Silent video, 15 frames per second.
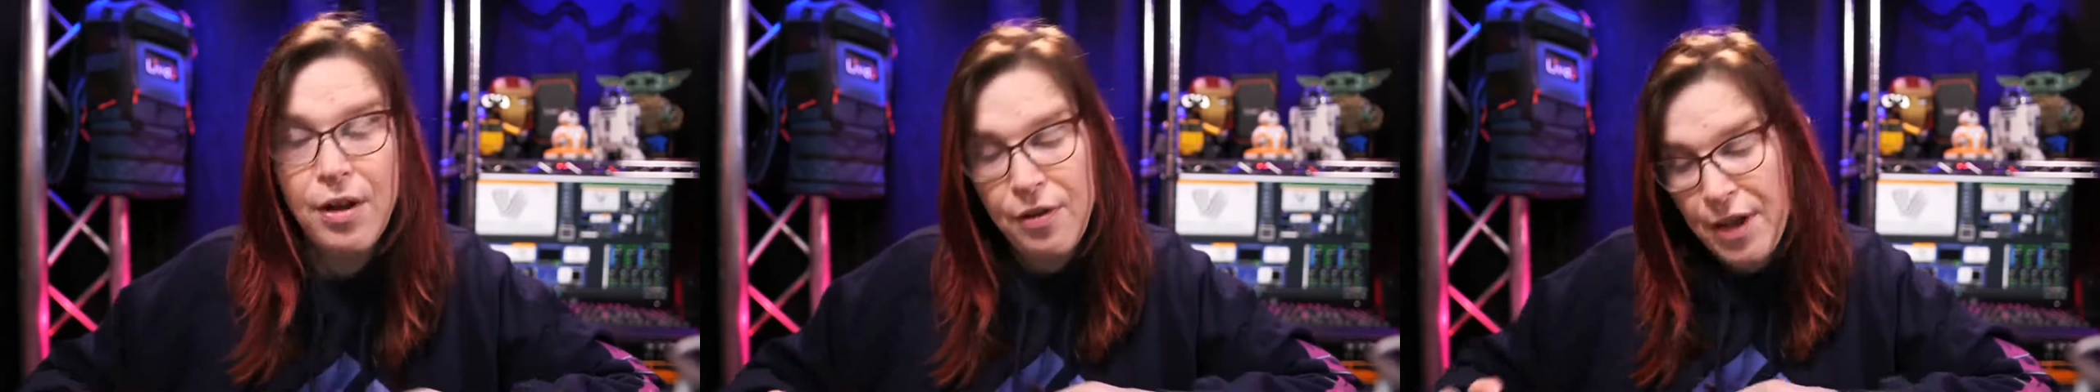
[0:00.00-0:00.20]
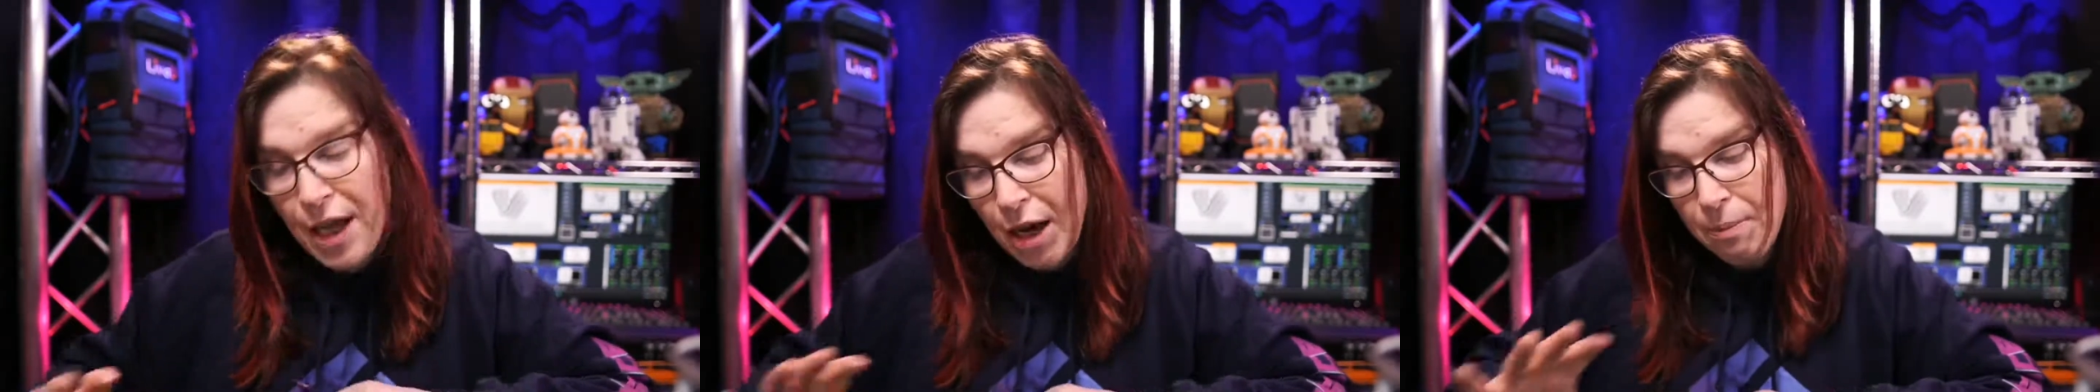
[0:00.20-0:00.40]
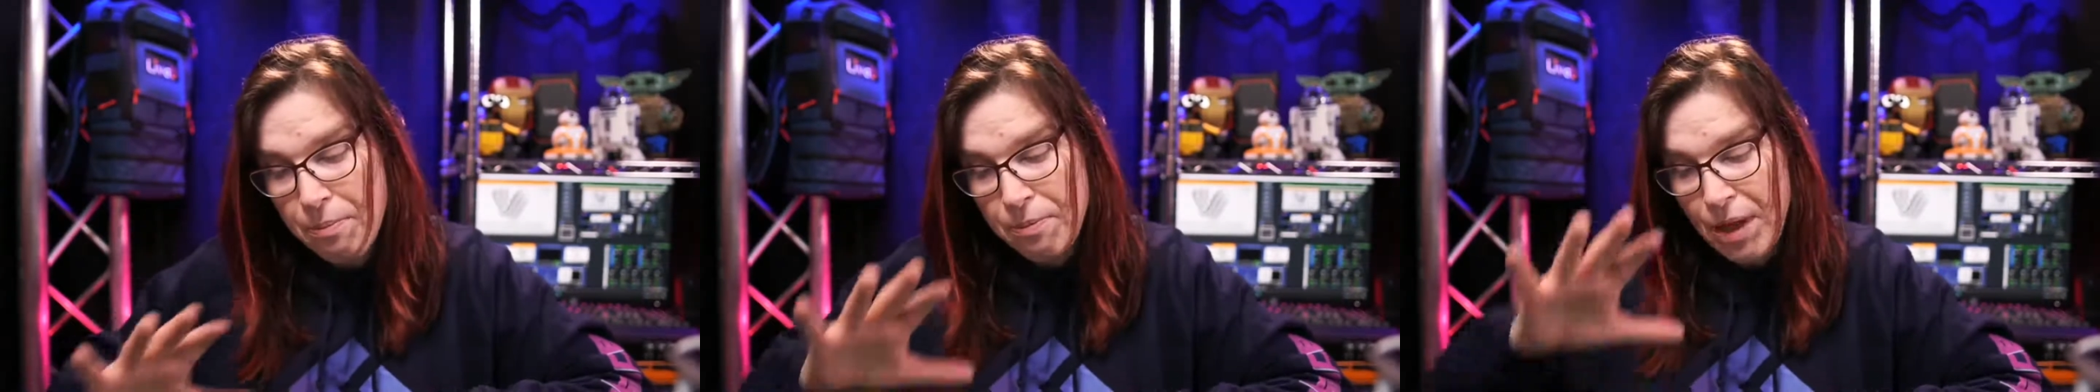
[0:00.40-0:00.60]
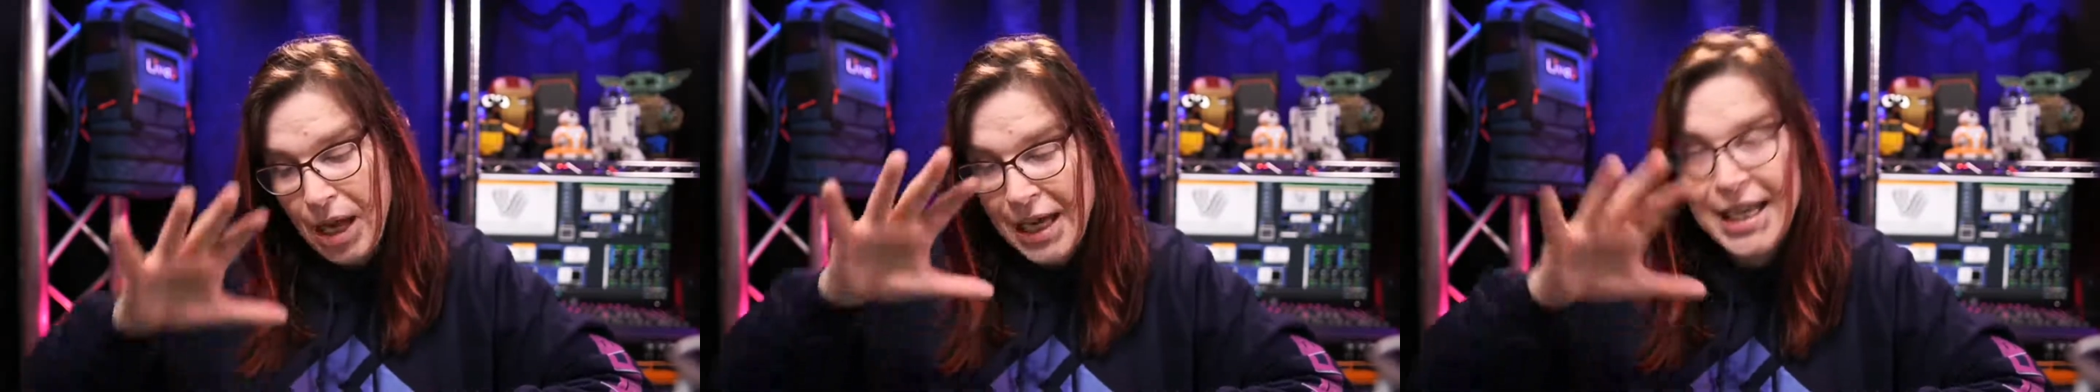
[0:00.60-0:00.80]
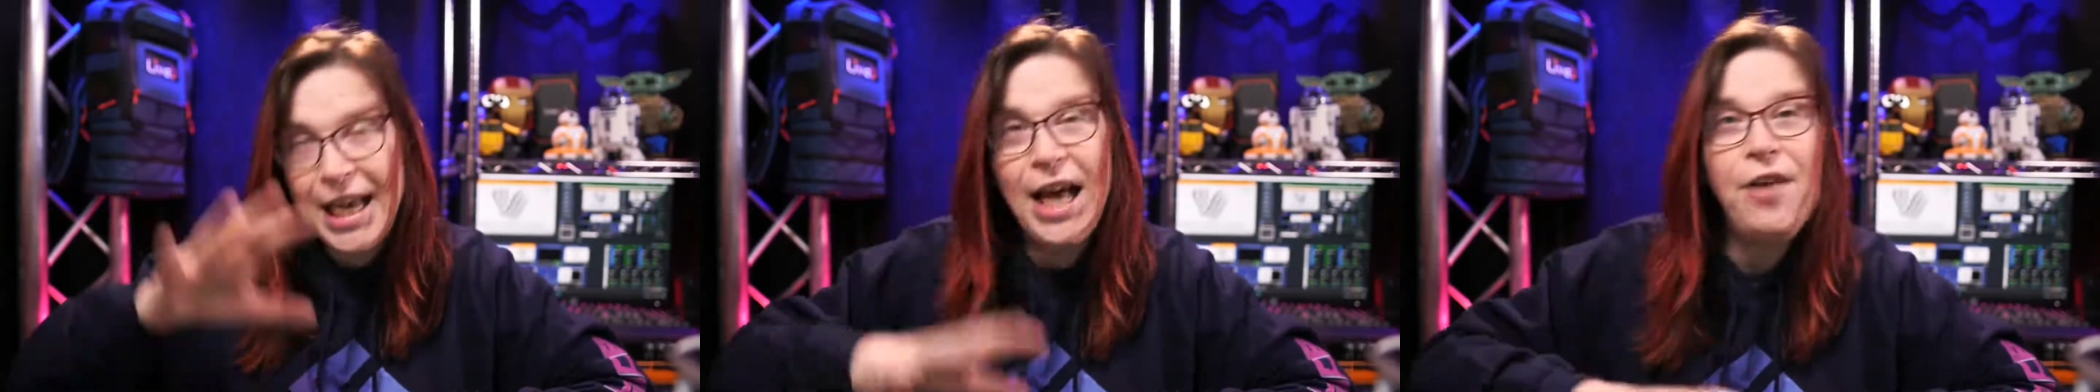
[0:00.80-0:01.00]
Now,
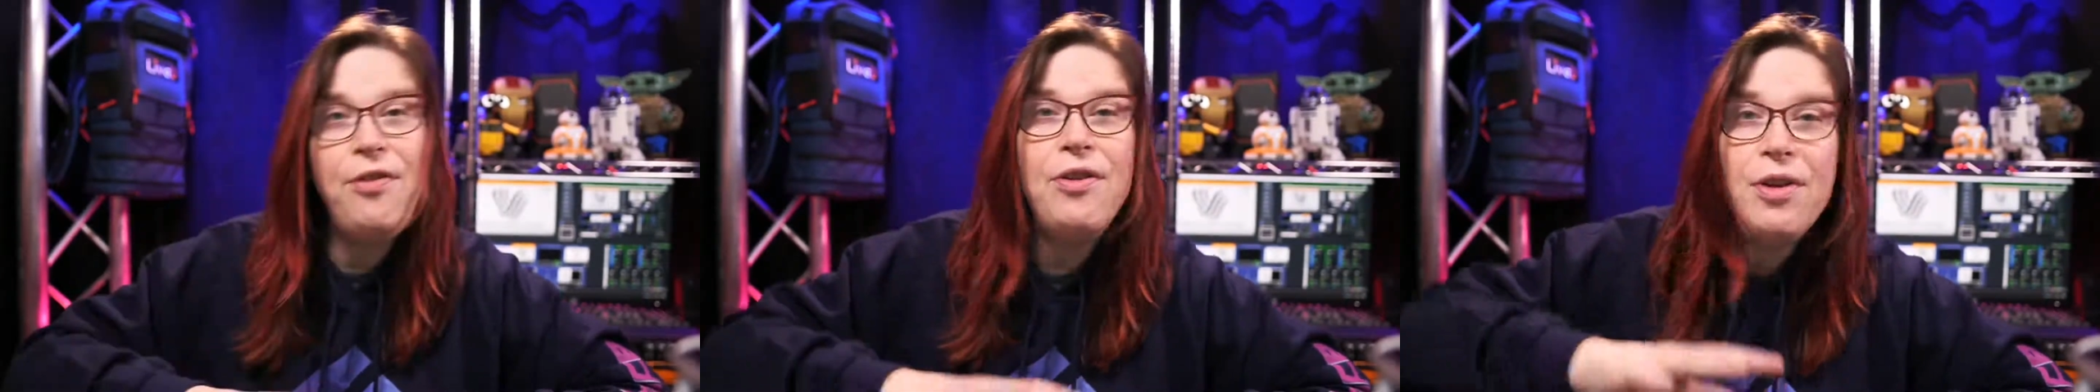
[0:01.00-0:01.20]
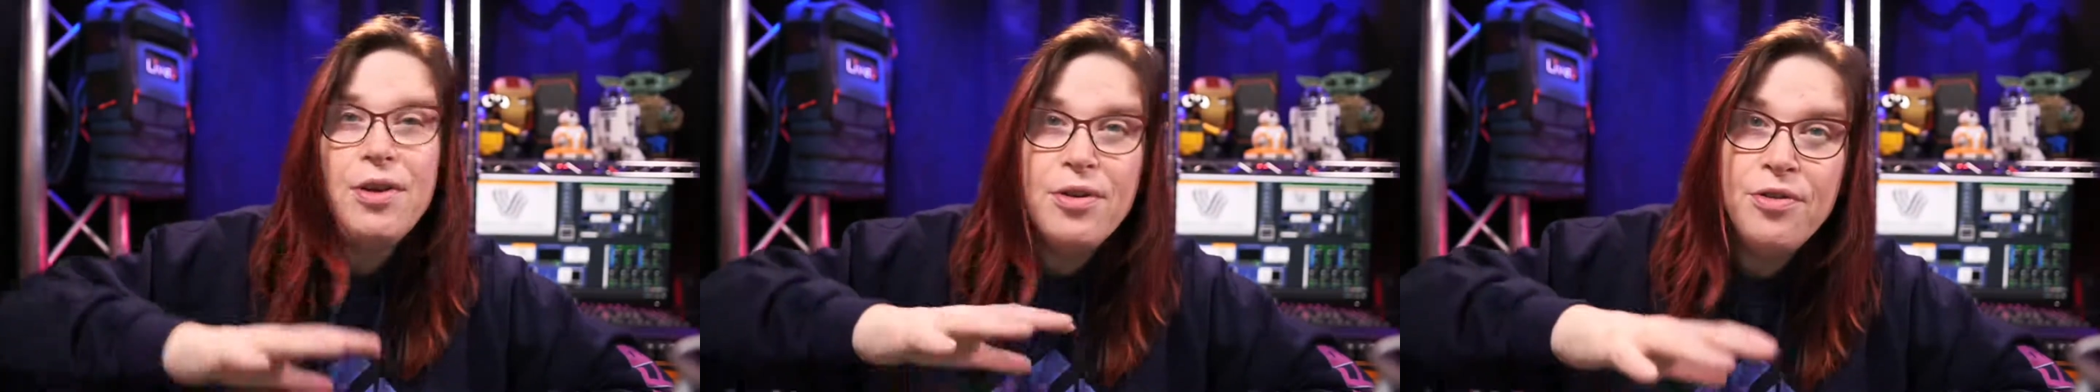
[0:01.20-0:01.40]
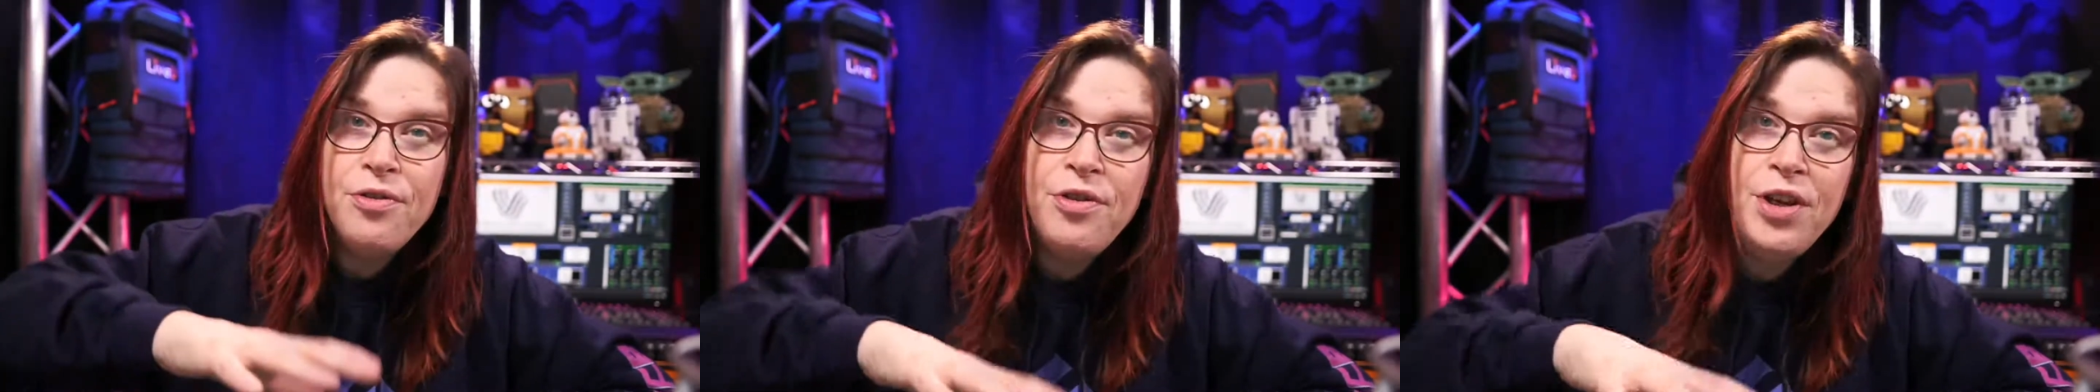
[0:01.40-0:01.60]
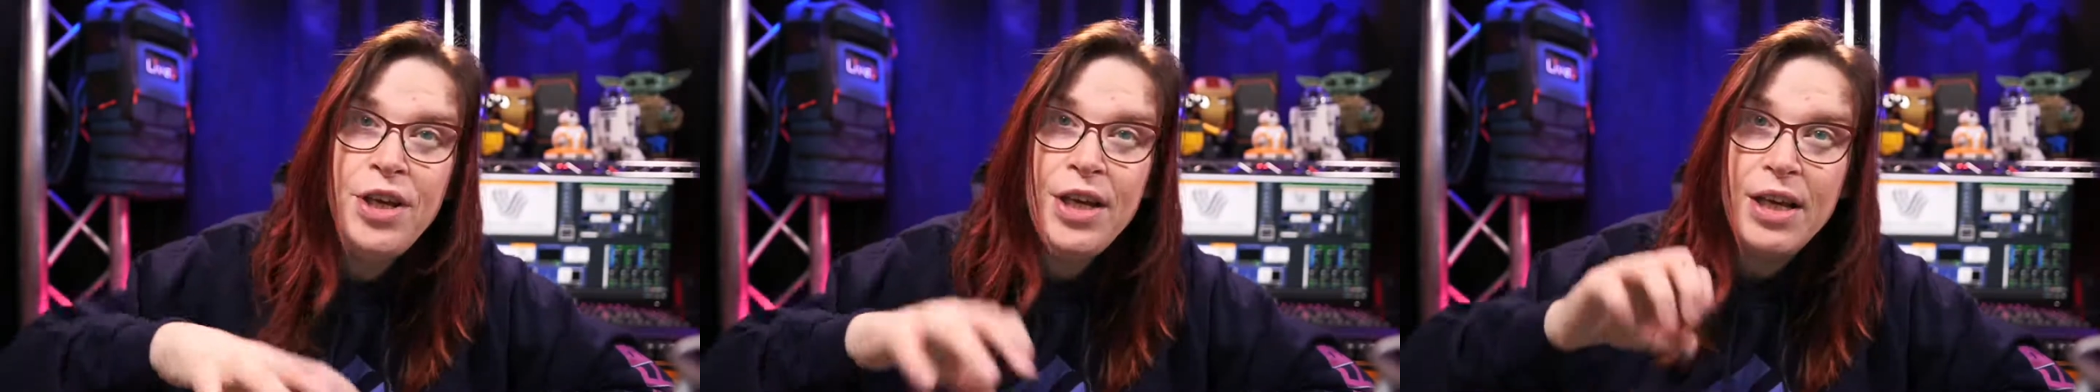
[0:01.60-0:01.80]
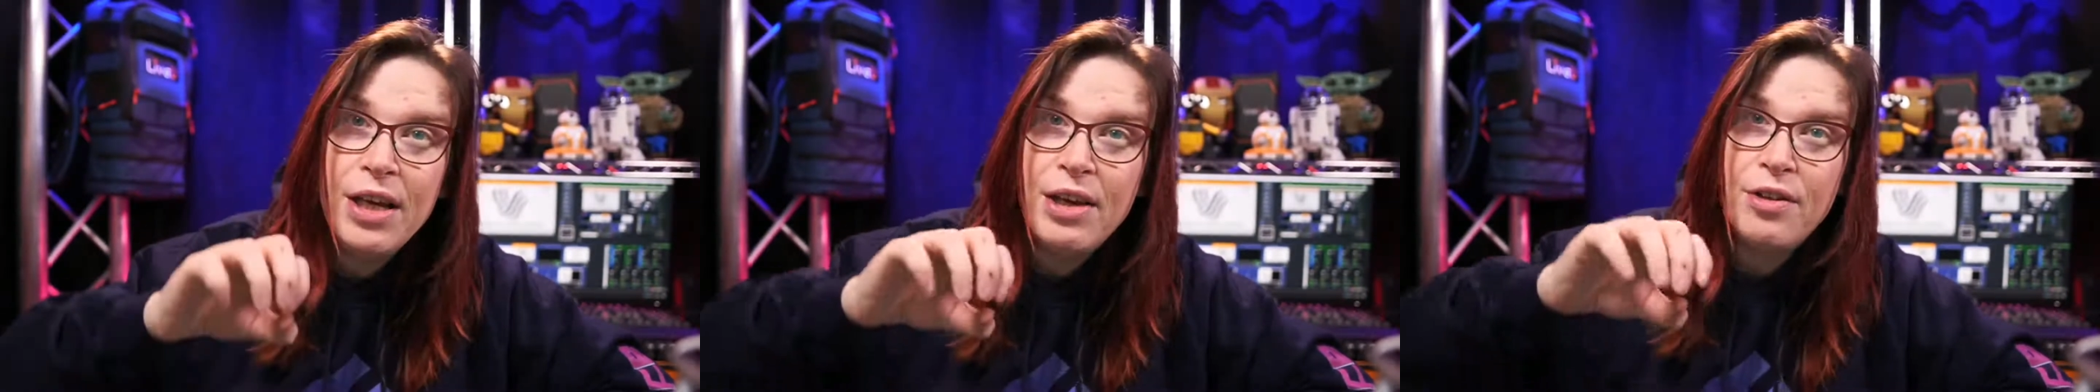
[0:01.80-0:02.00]
again, the